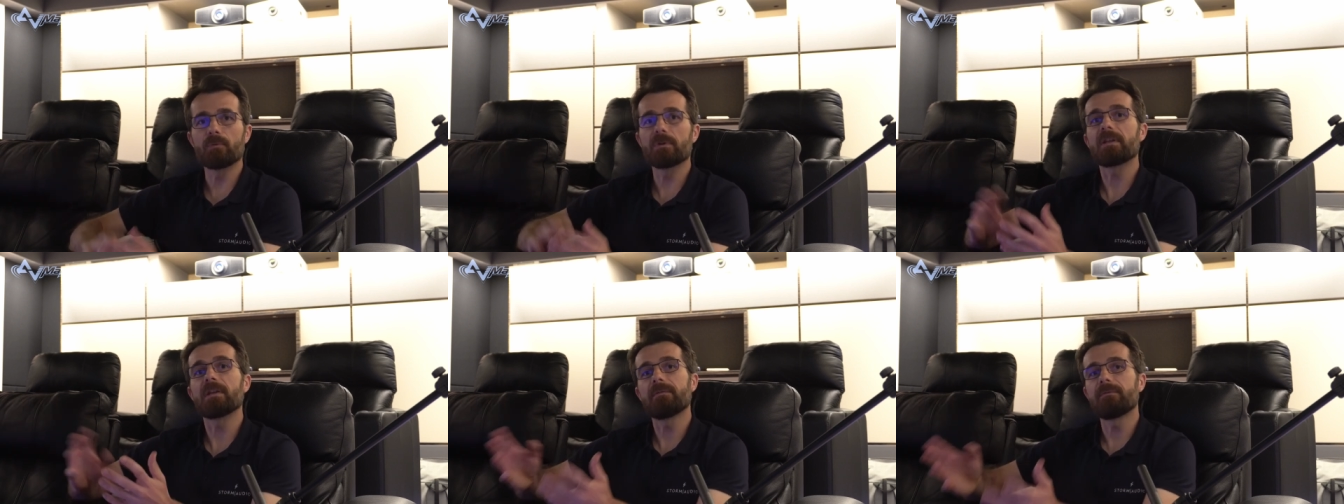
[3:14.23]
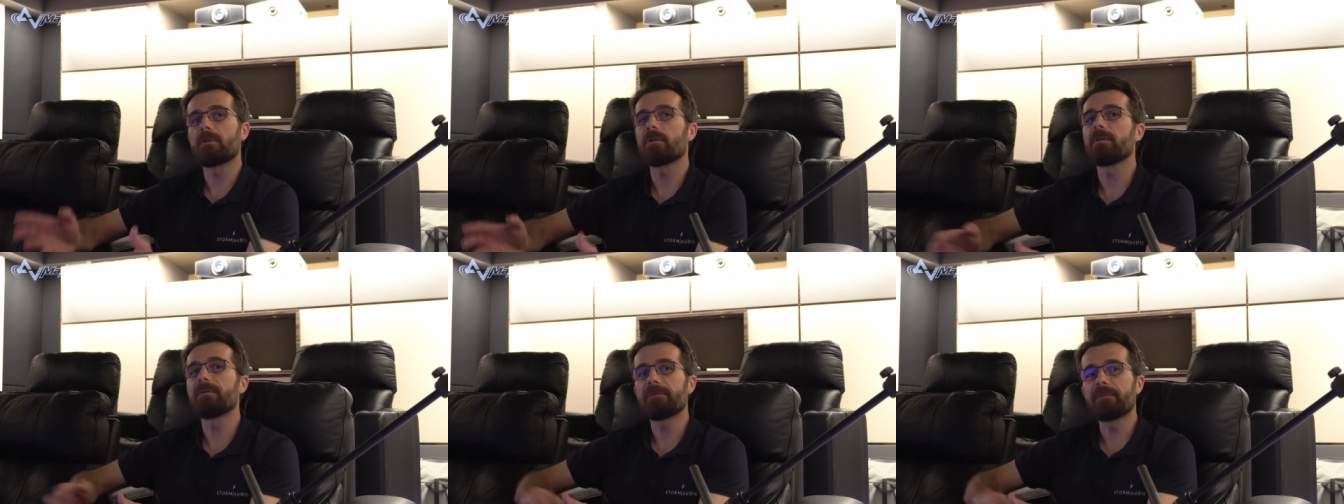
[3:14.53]
we can
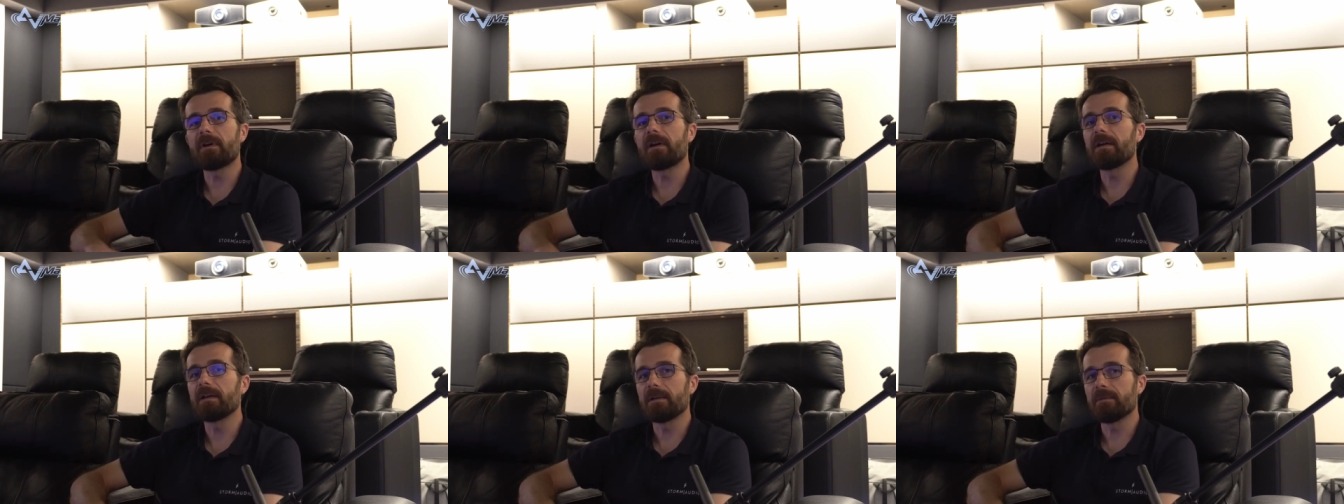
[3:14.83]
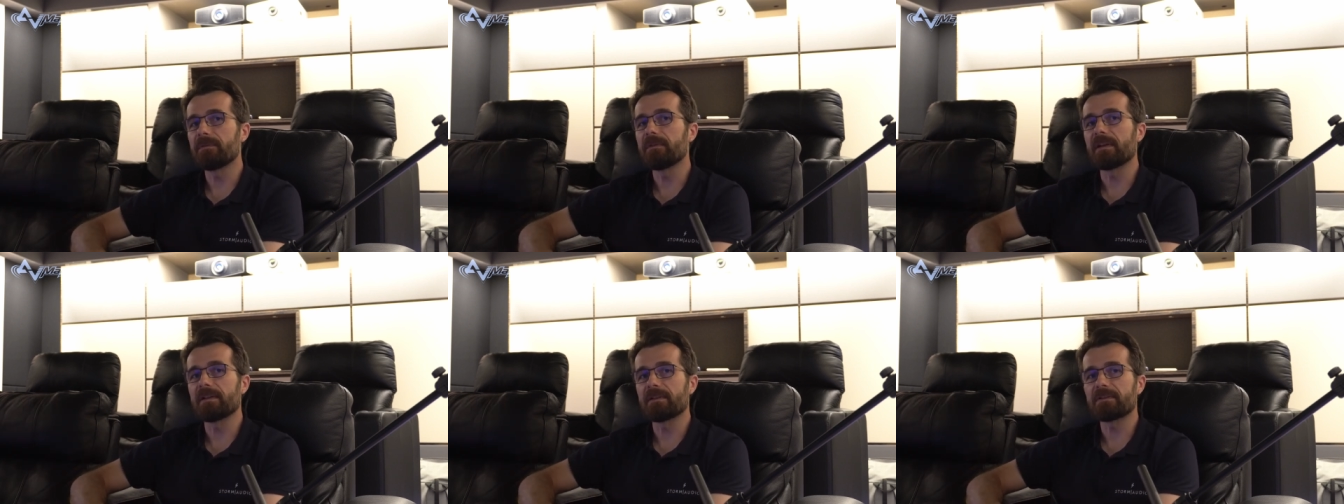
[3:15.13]
verify
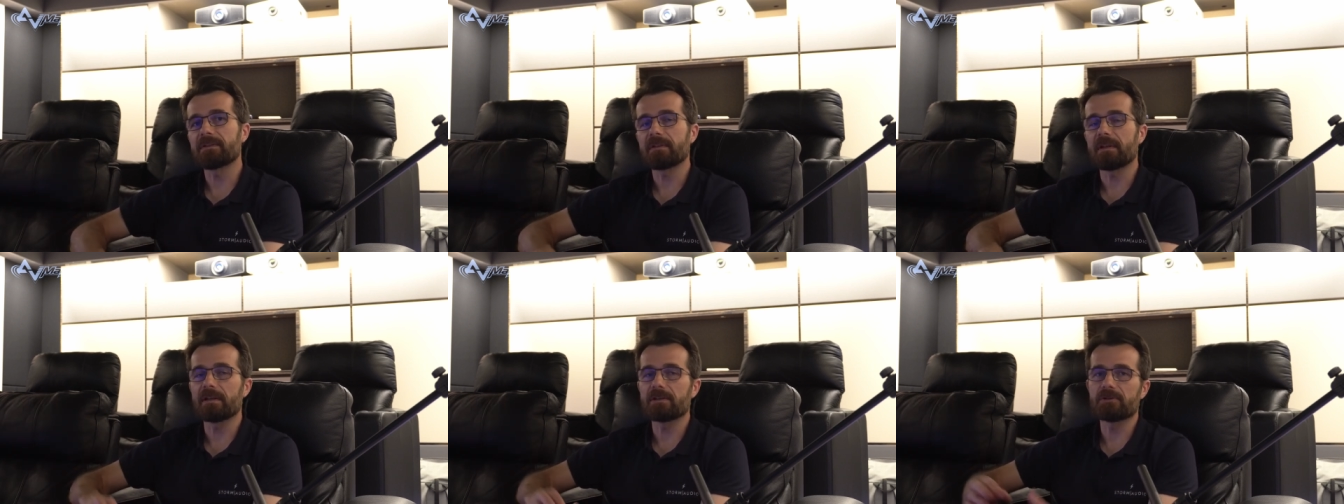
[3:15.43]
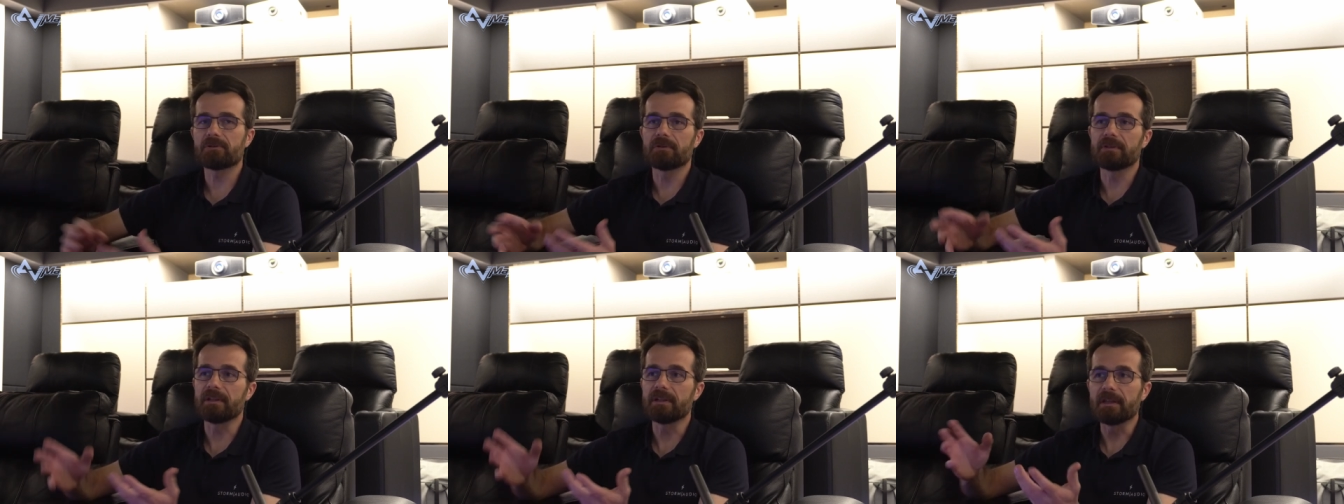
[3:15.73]
if that
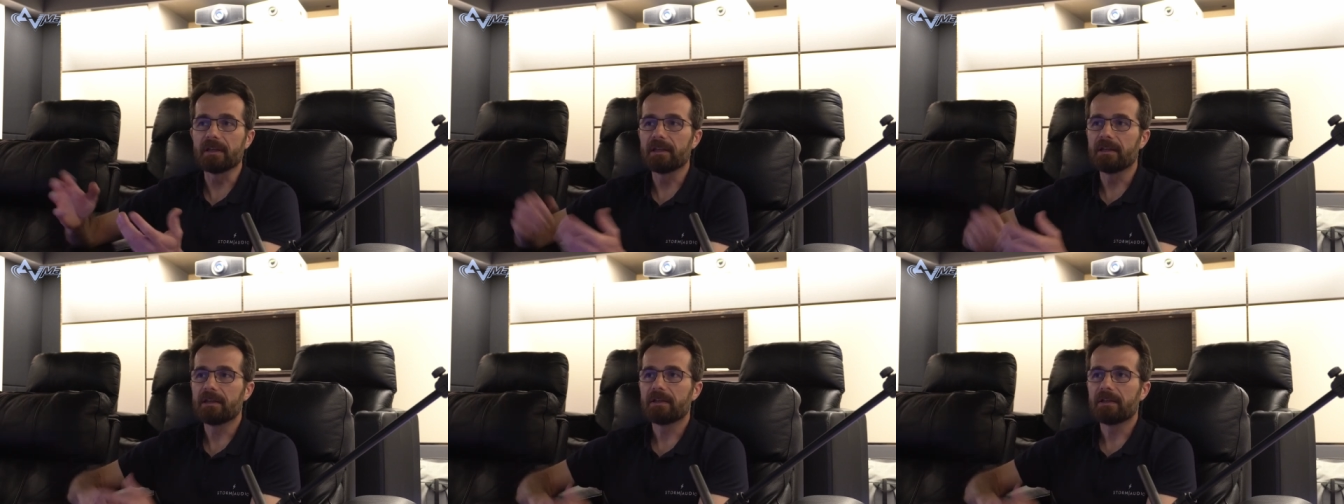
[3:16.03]
actually